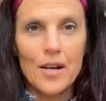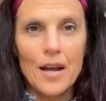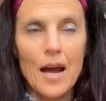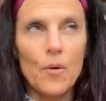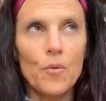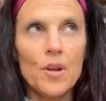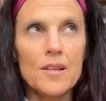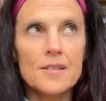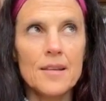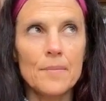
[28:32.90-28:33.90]
Right?
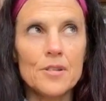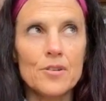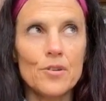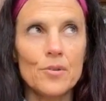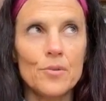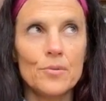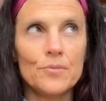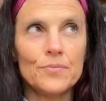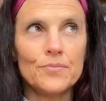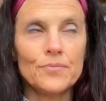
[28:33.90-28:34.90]
What are the steps
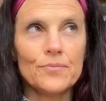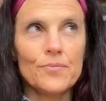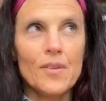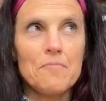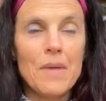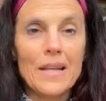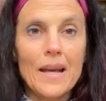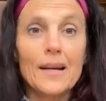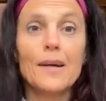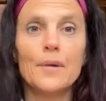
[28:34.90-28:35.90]
to
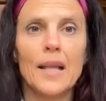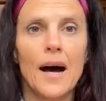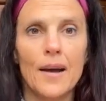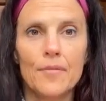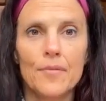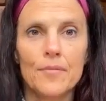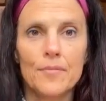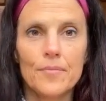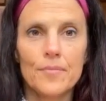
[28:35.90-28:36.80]
make that come alive?